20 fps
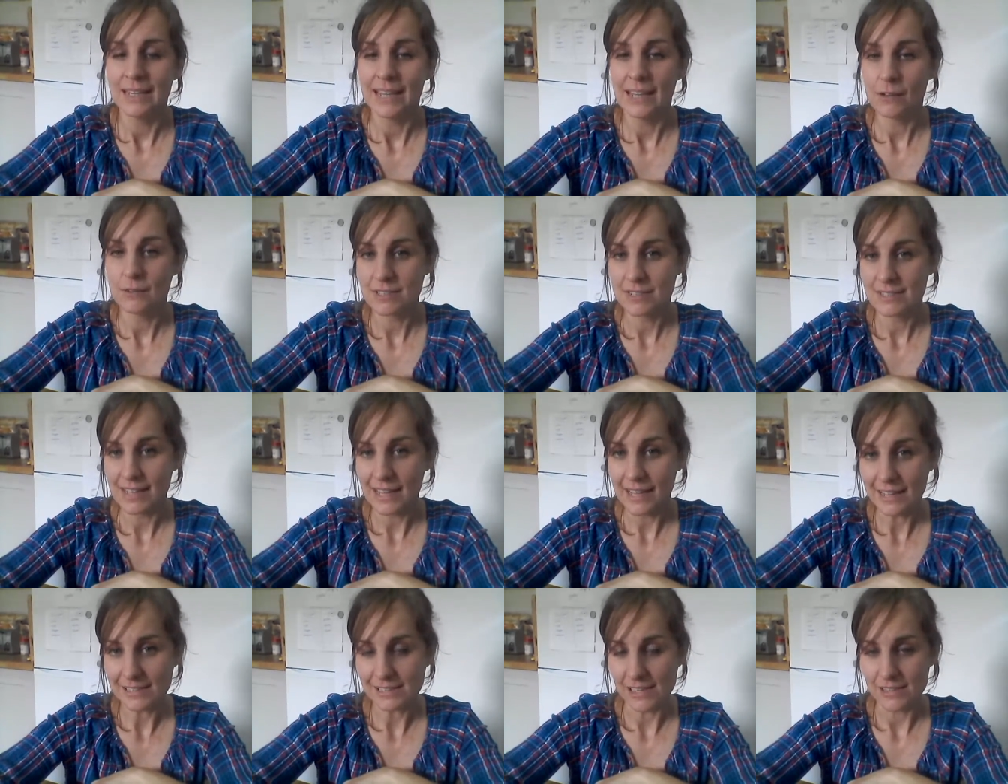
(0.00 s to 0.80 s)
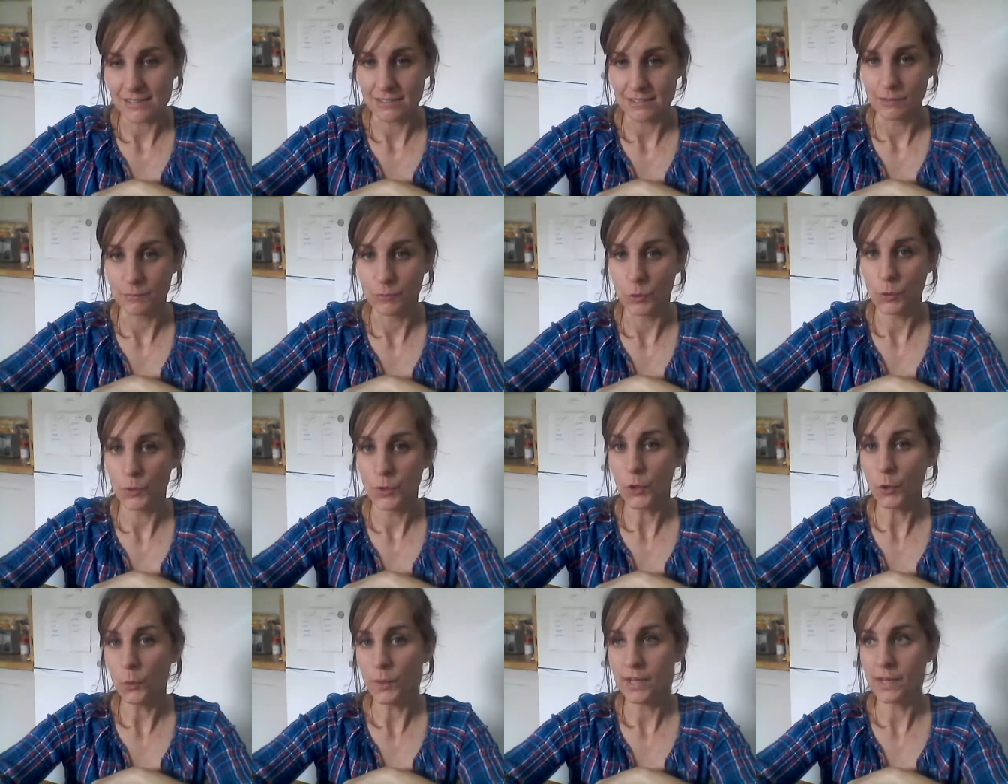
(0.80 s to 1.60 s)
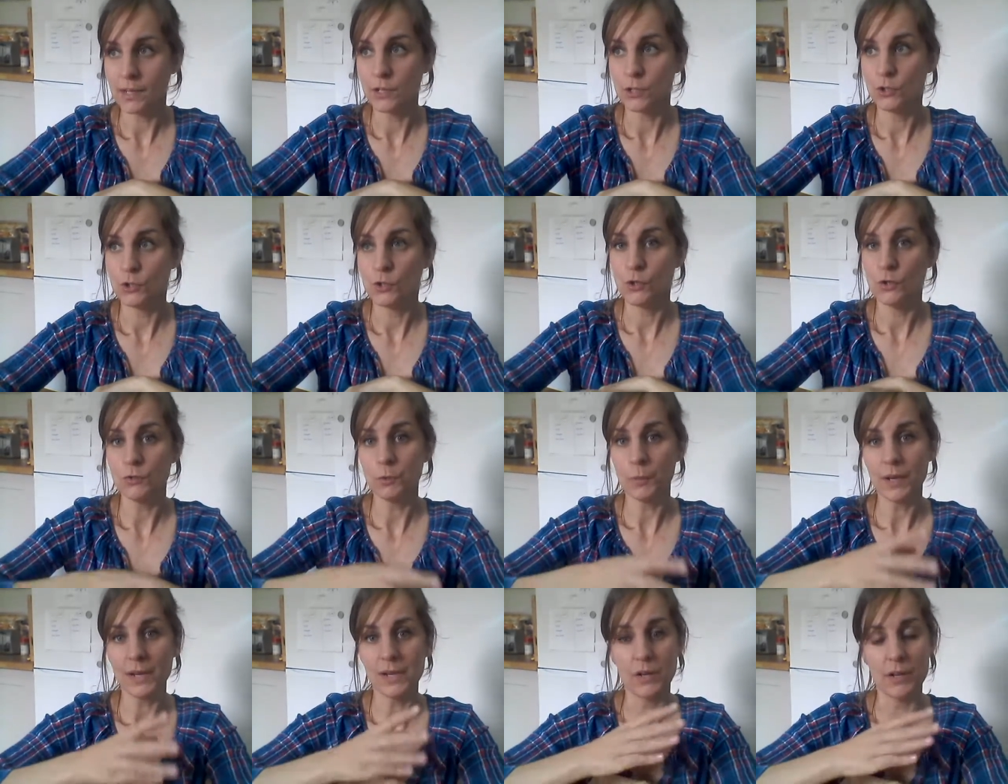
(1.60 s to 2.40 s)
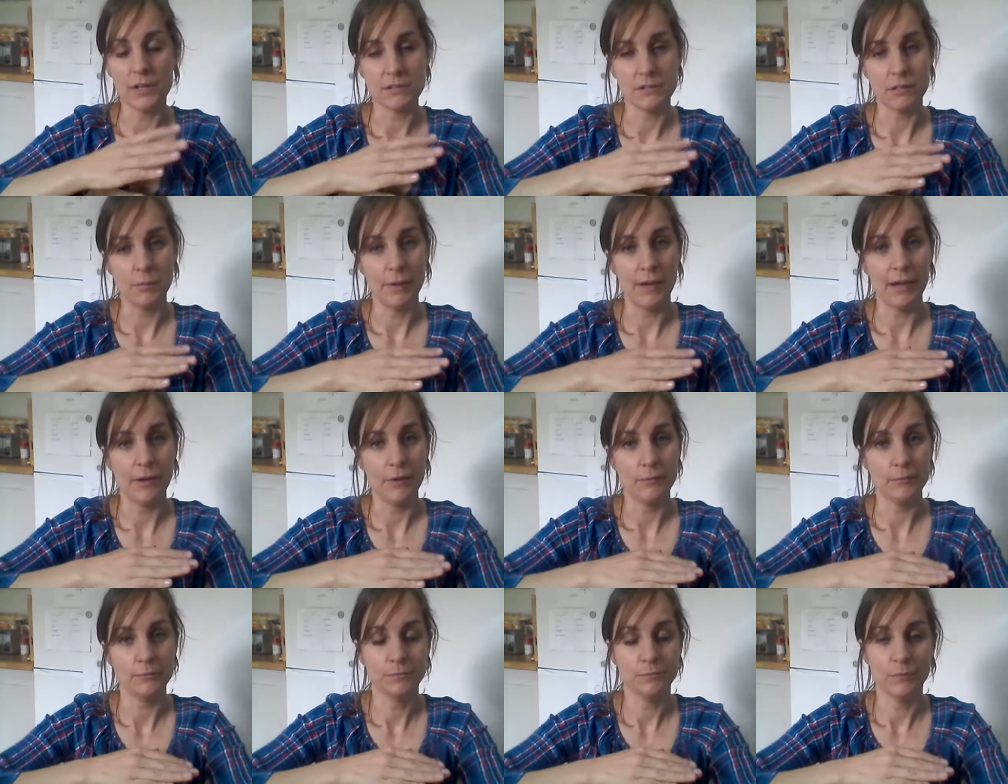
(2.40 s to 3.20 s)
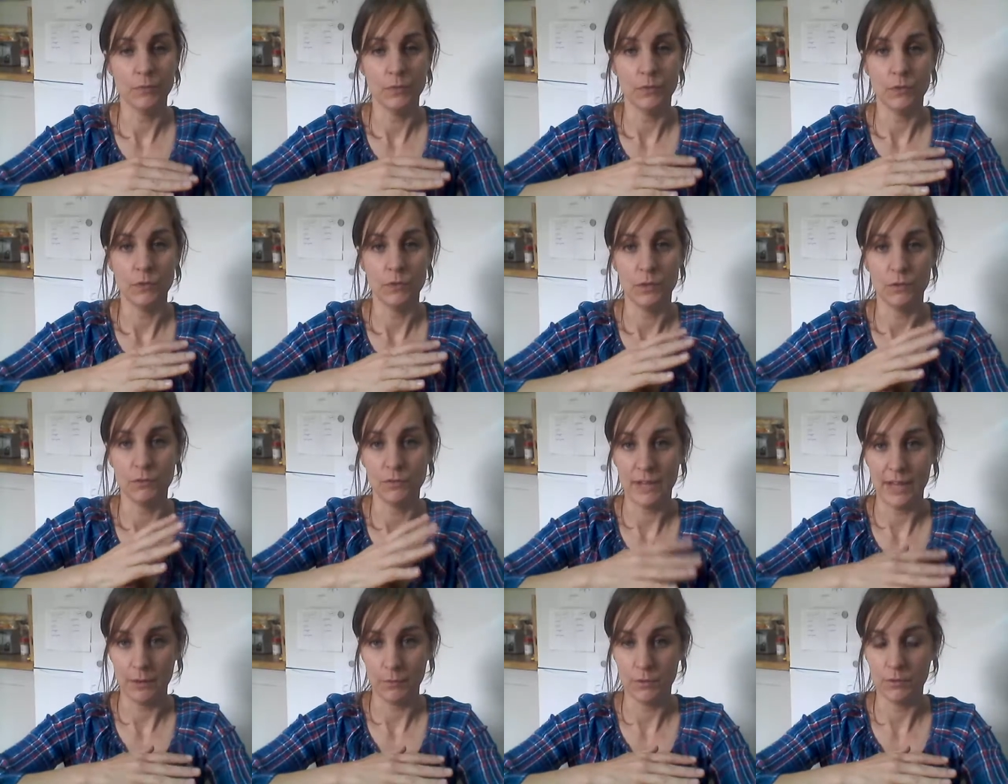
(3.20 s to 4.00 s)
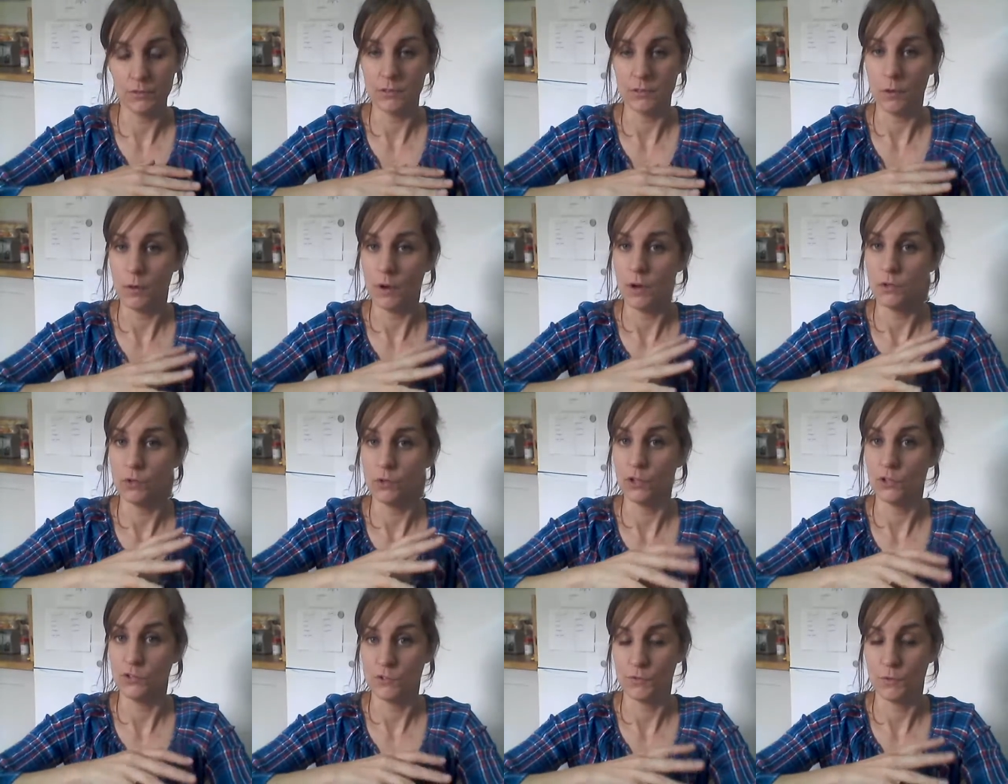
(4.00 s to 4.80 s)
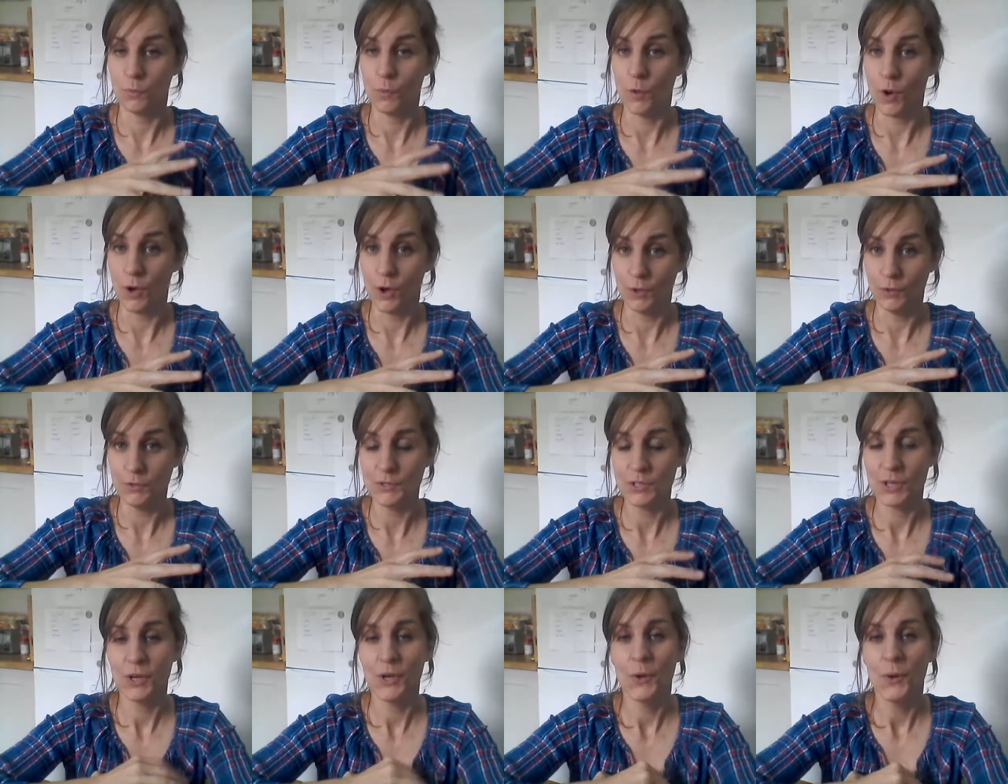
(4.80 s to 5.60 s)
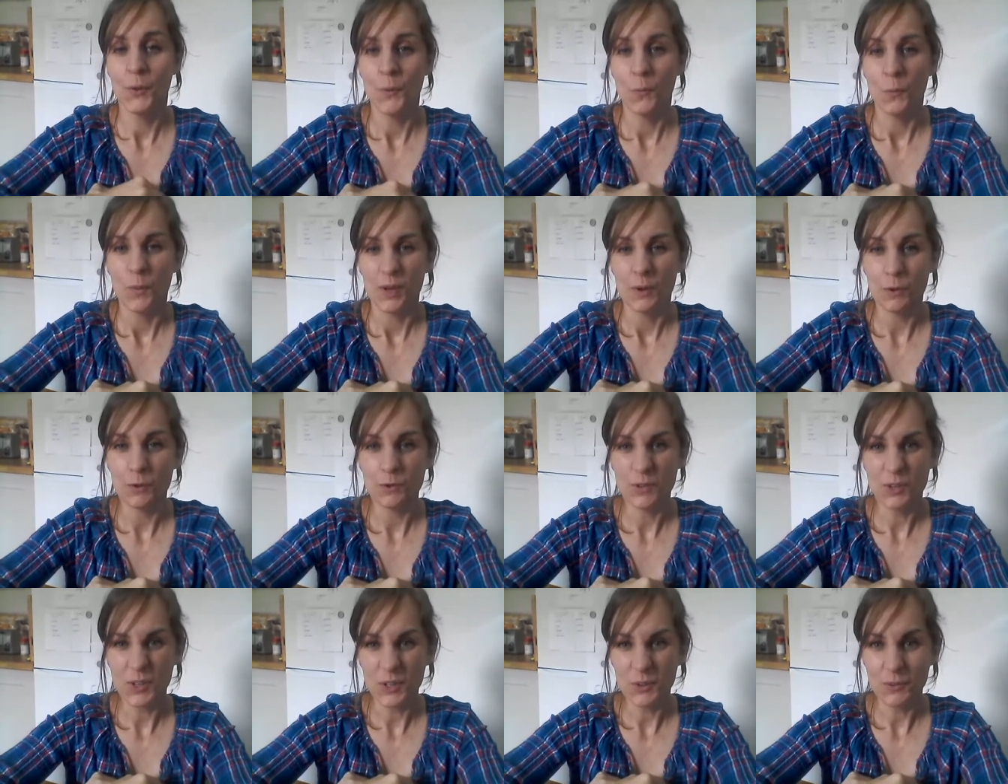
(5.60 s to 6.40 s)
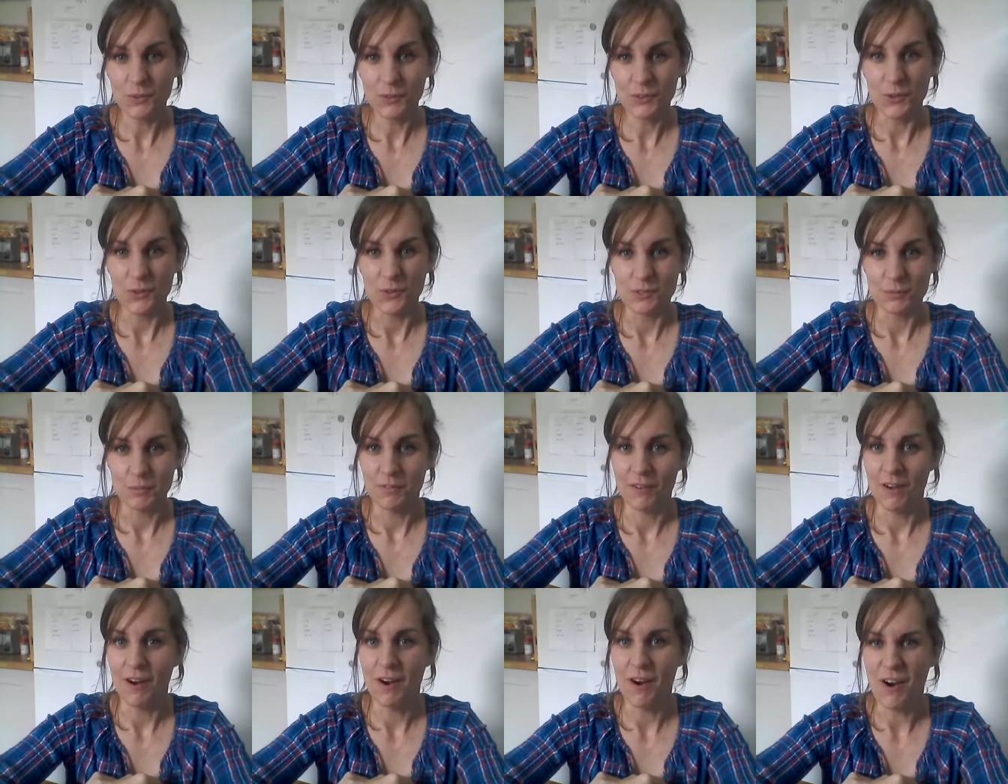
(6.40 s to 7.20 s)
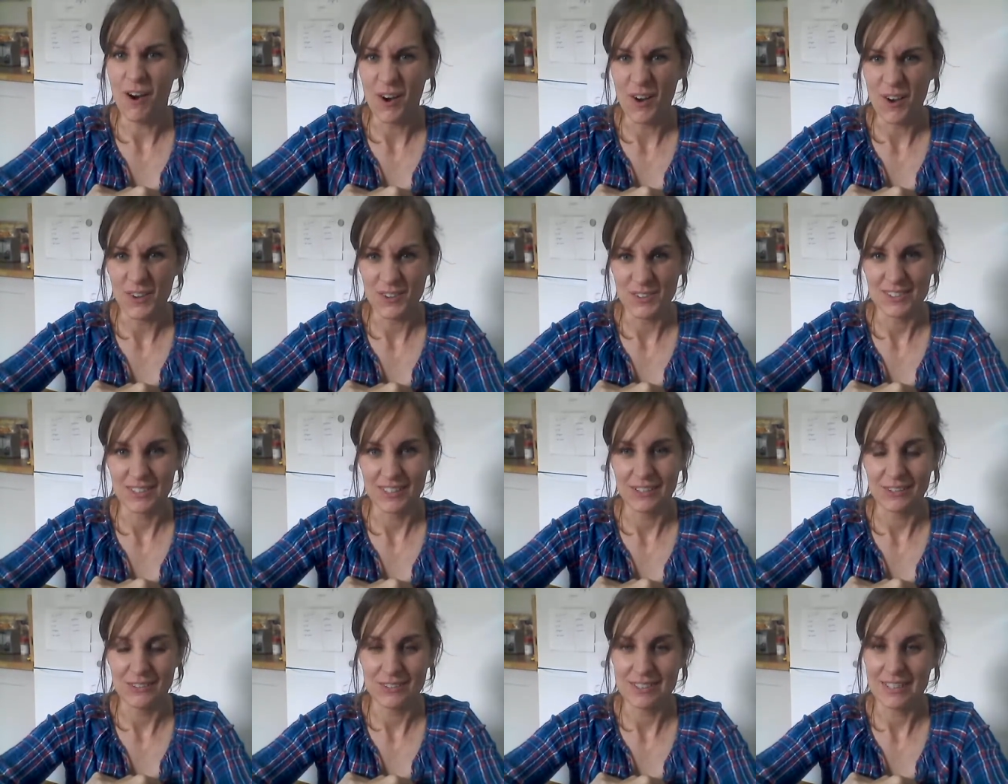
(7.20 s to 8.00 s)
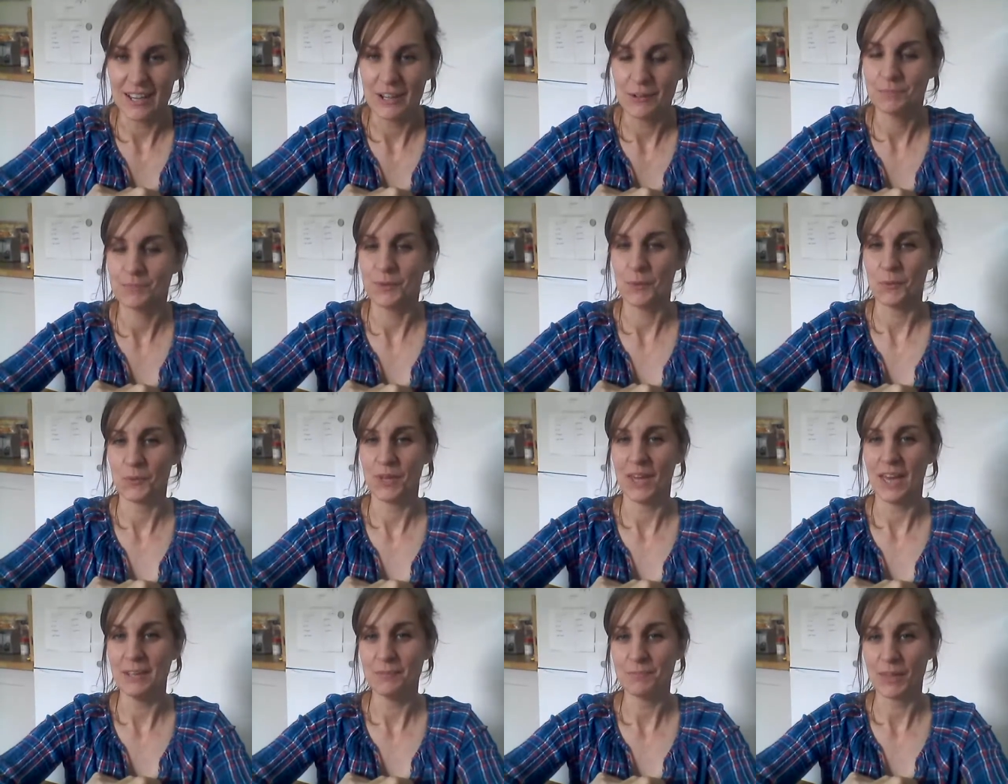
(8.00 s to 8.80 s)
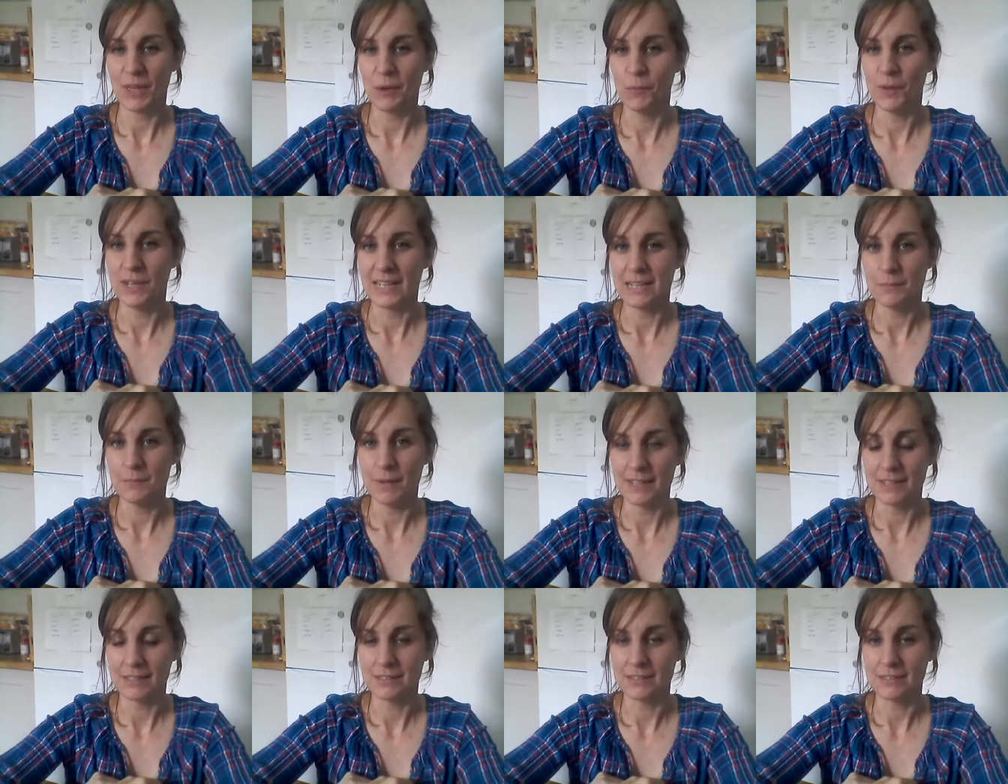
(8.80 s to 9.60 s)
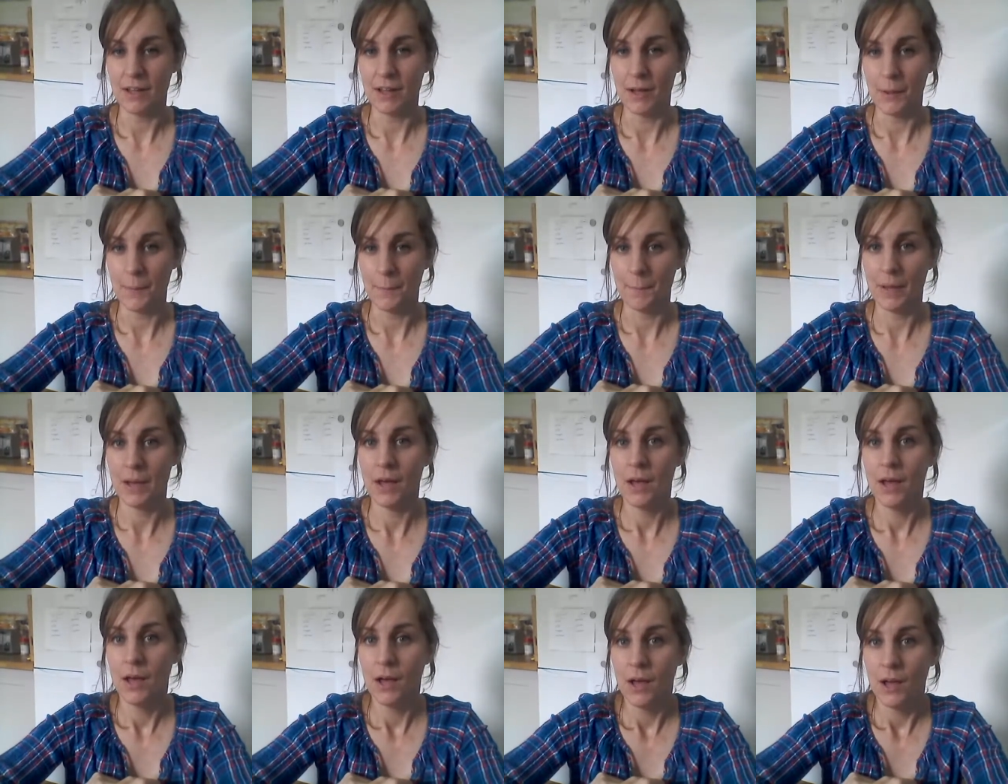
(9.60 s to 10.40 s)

Now, today's lesson, although we're going to use what we learnt about the flowers, so our knowledge of the world, we're also going to use some of our art skills now, okay? And we're going to make some